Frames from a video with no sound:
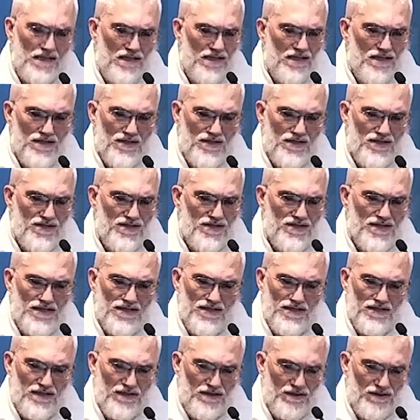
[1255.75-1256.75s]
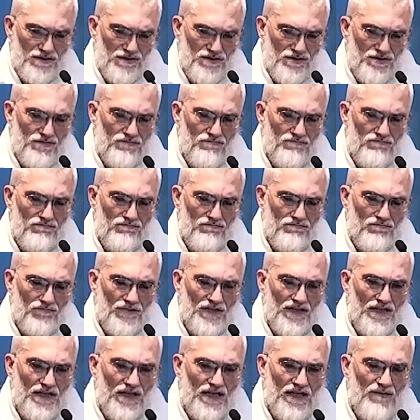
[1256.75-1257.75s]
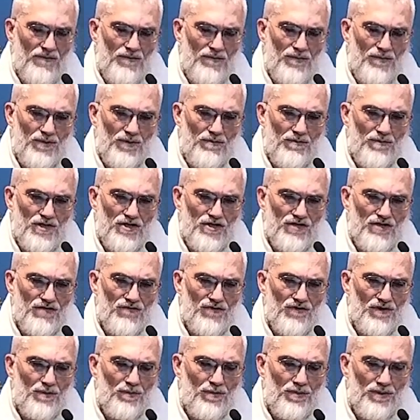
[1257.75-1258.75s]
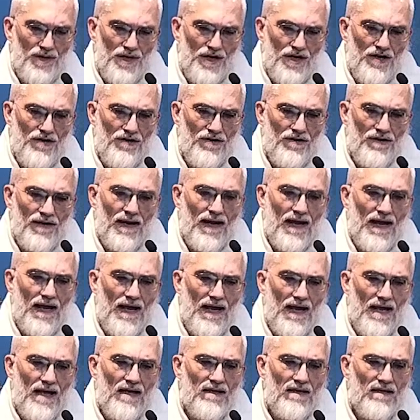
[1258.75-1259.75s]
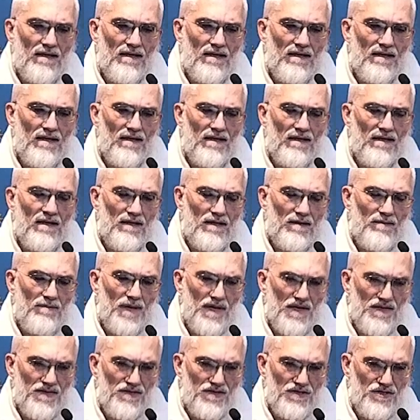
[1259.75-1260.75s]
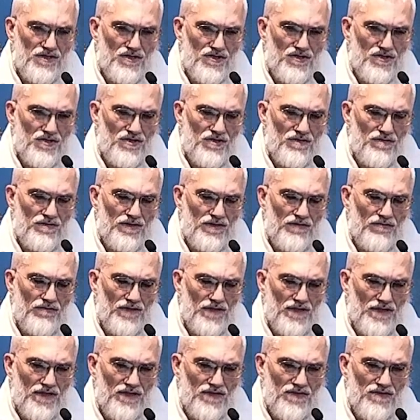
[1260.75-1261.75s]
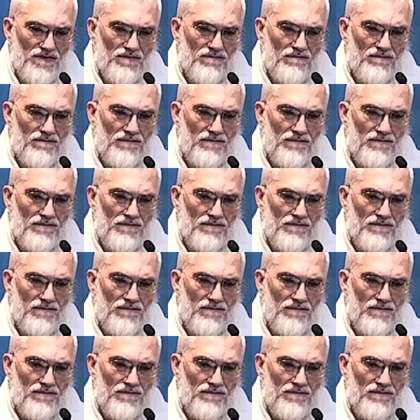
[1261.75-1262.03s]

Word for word: 60s when he gave permission for the prayer and the messages to be released.